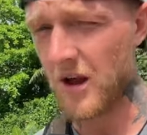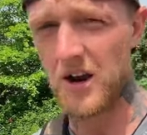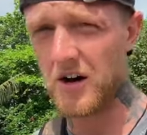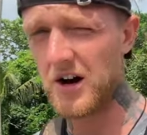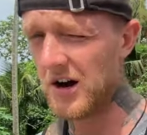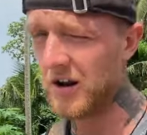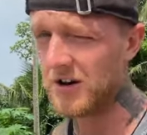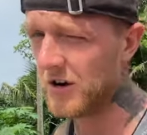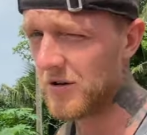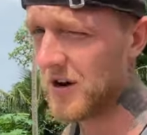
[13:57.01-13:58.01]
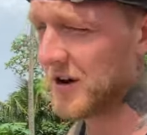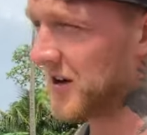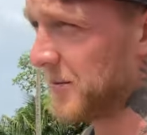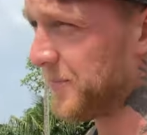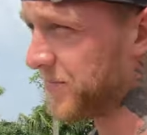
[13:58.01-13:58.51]
And I don't like
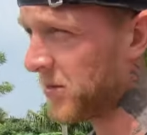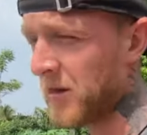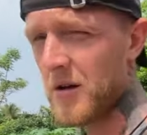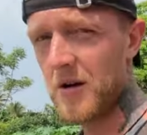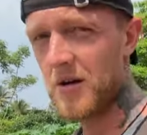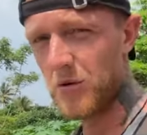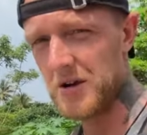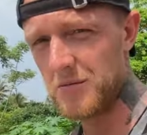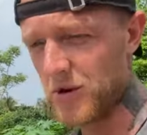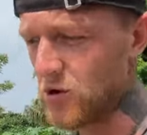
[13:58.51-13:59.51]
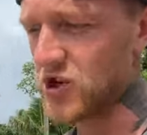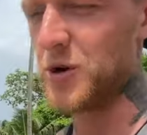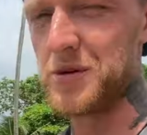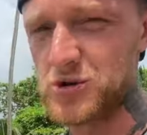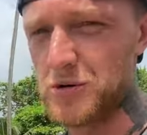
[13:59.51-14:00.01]
it when
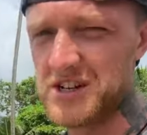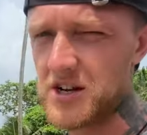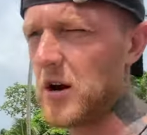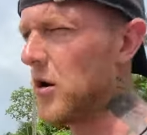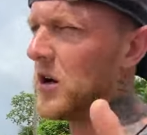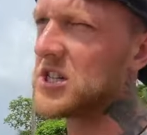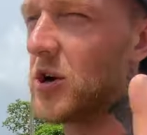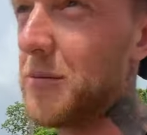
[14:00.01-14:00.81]
YouTubers always say, oh, it's so